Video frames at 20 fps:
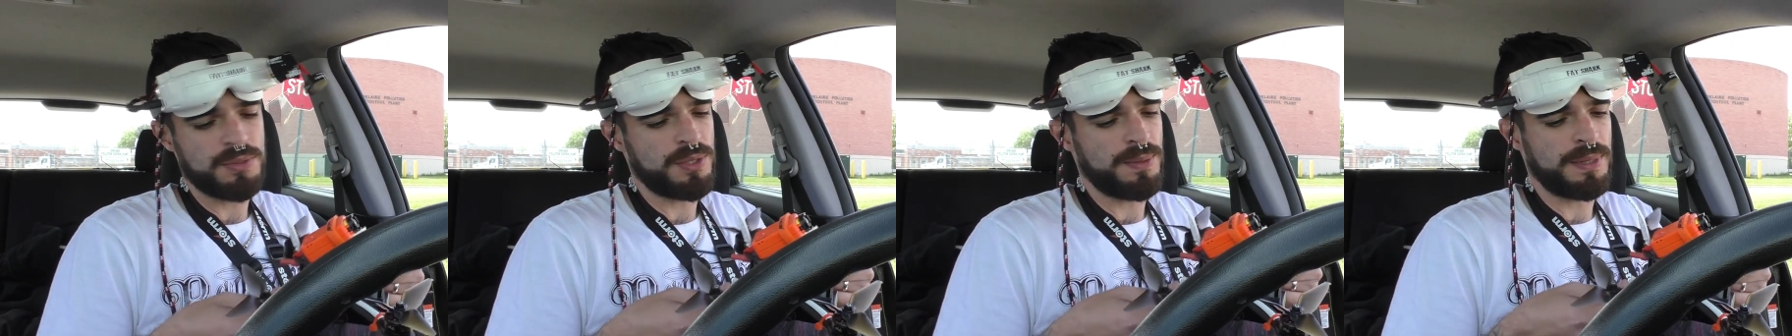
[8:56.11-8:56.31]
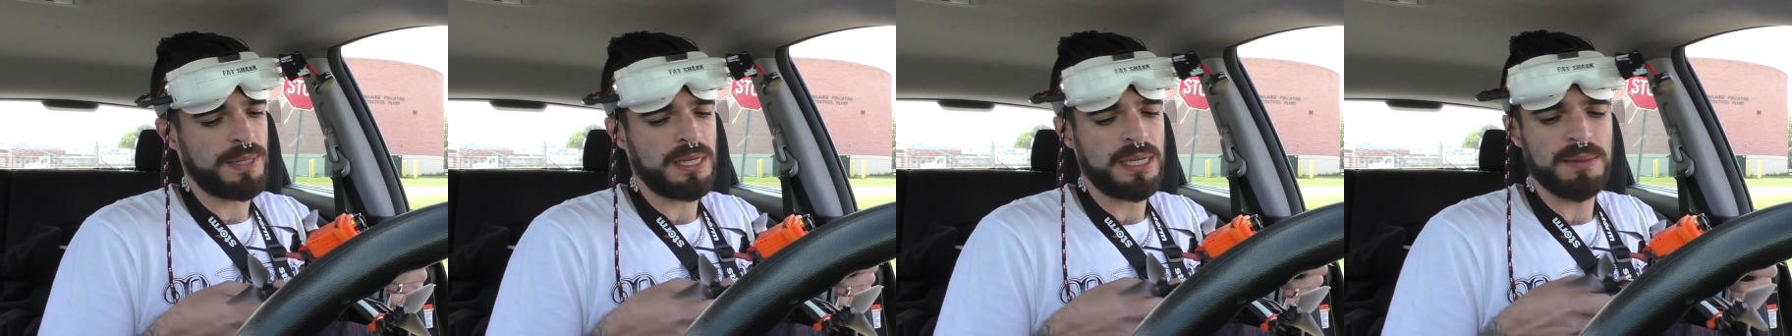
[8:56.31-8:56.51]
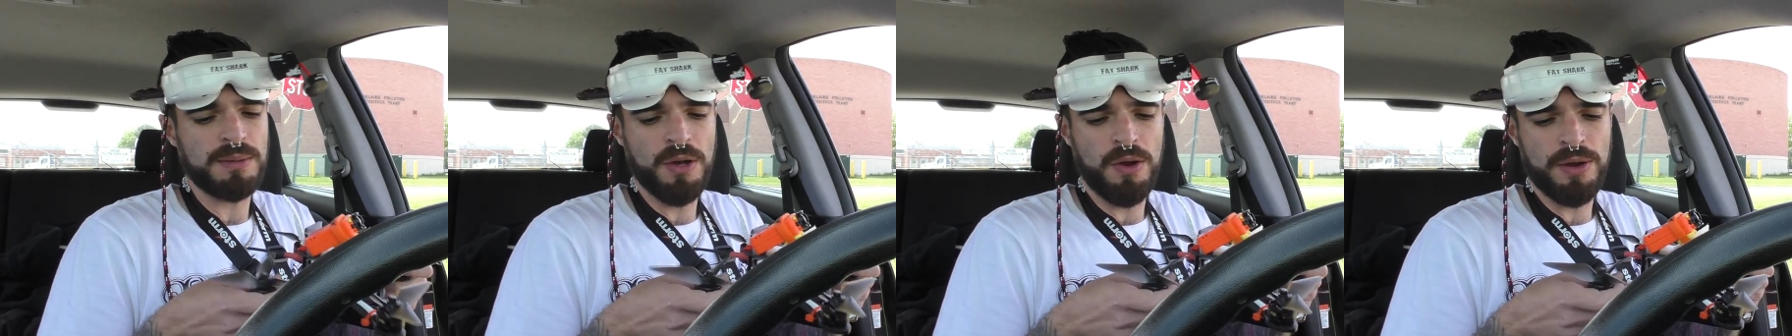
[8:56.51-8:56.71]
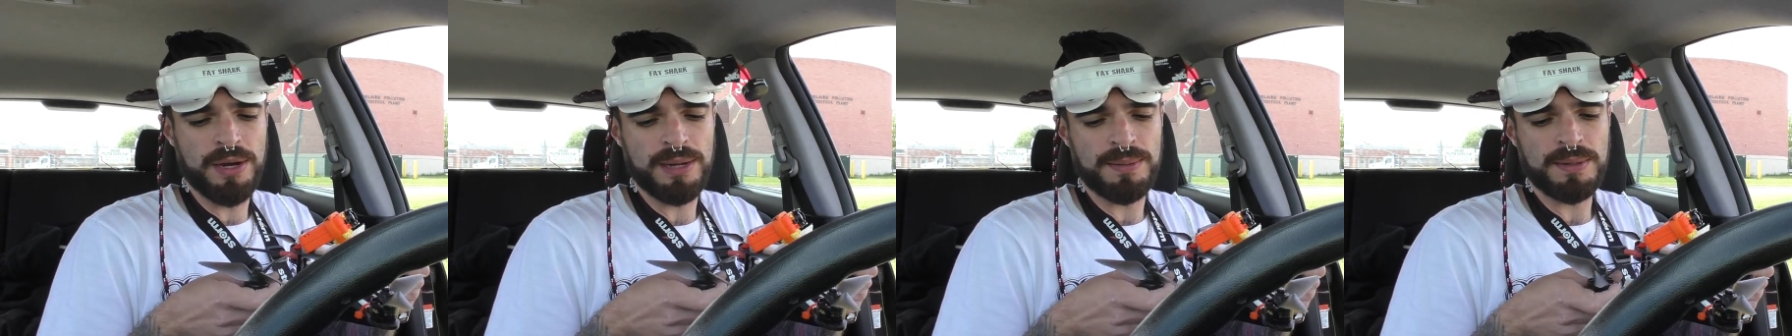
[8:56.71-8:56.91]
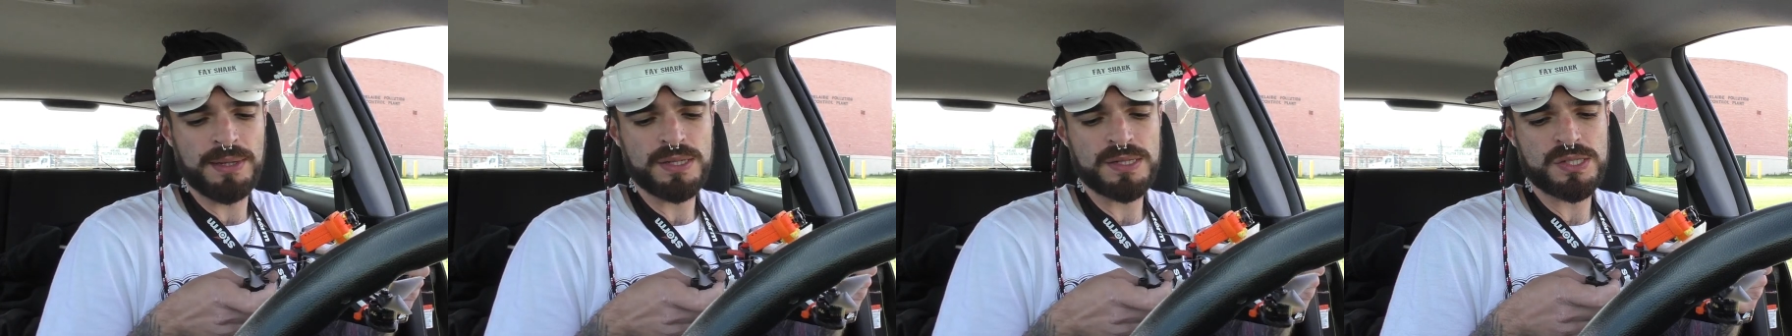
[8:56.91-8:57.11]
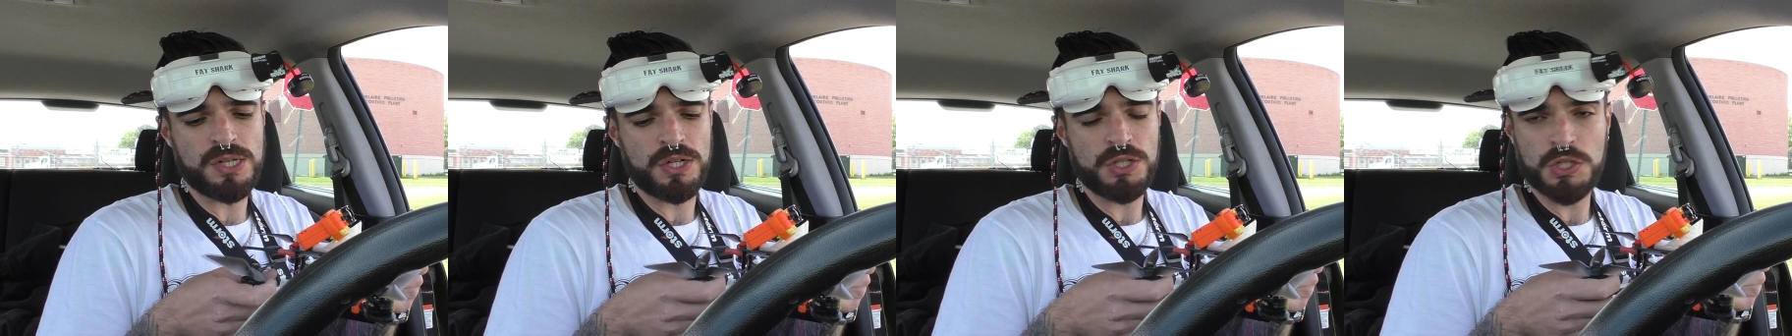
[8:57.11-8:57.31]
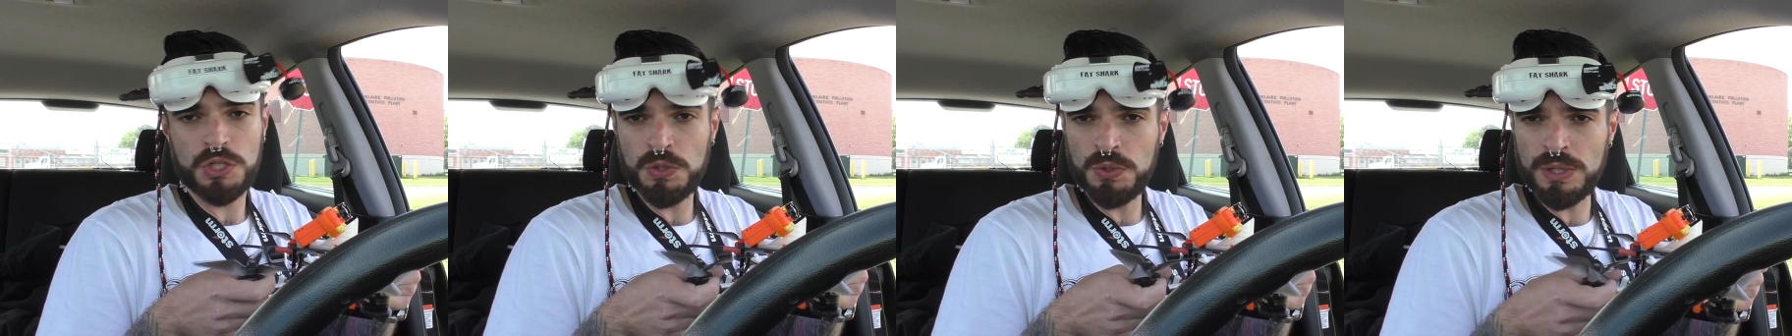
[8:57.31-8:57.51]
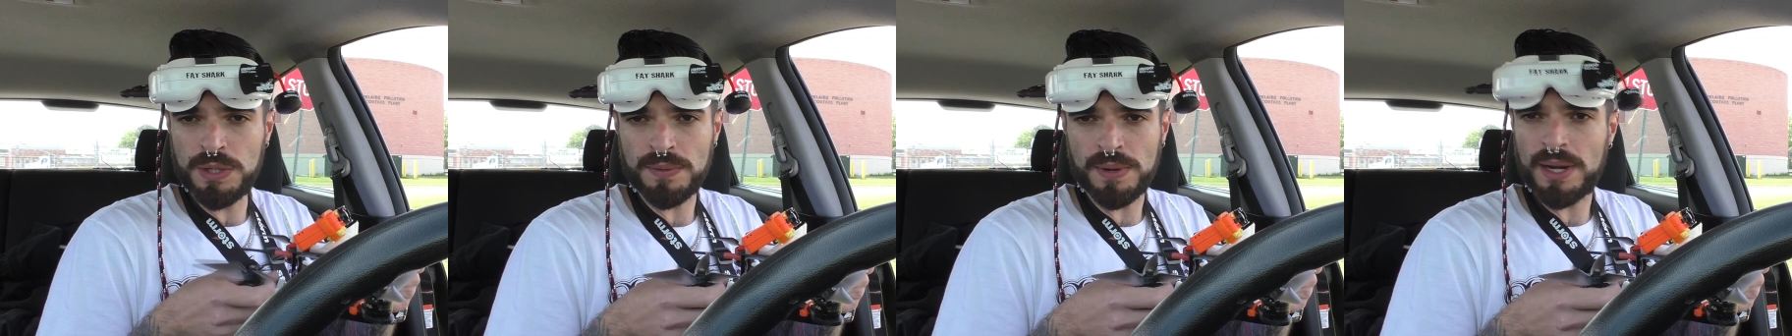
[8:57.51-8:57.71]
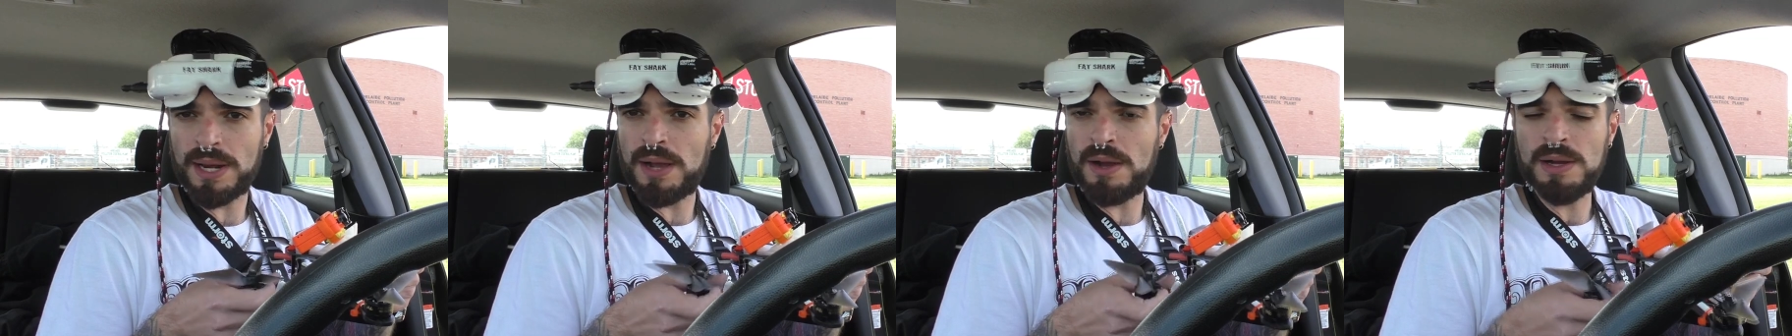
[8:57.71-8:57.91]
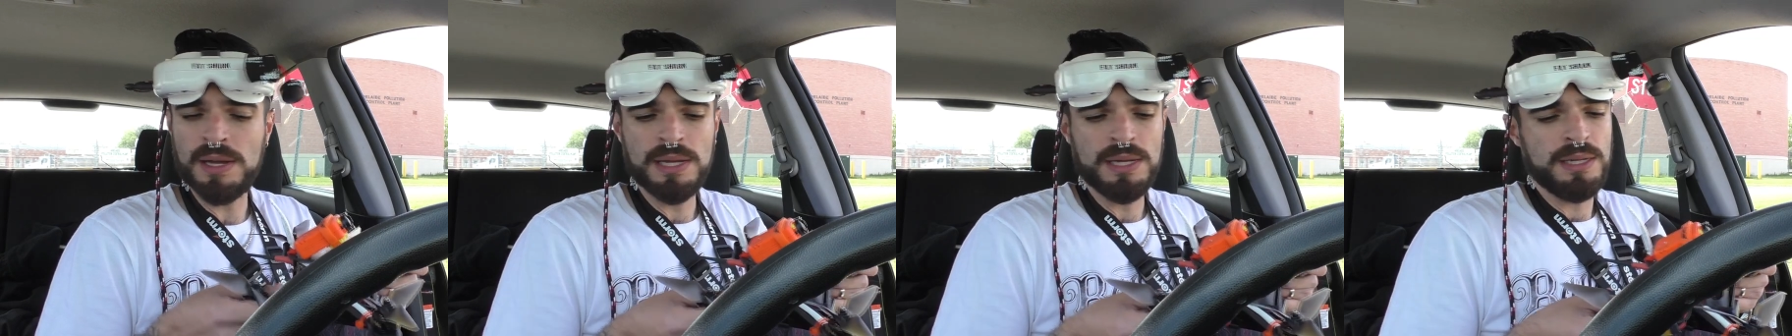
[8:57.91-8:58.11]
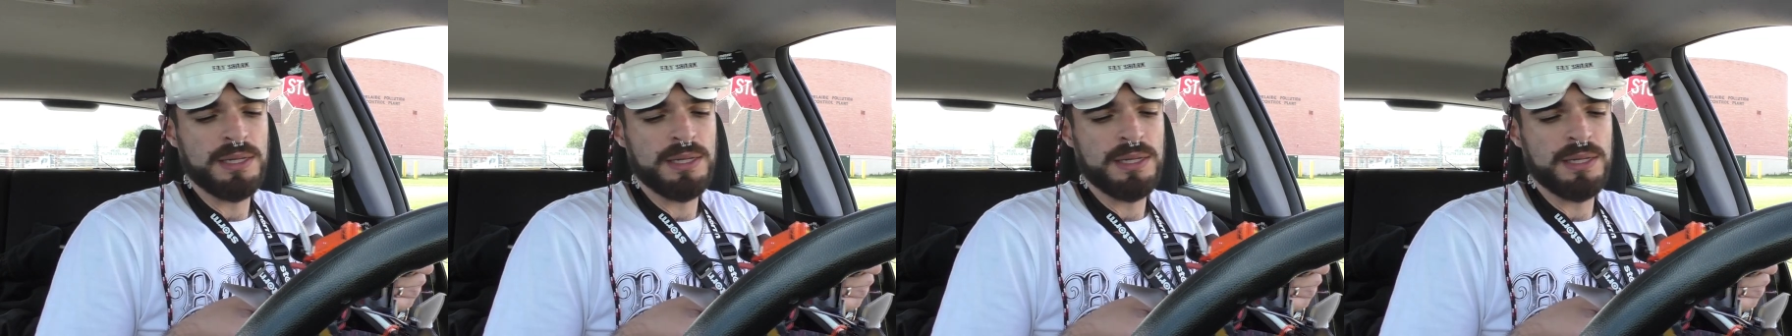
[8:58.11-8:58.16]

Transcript: So I'm gonna keep going, I'm gonna start tuning right now.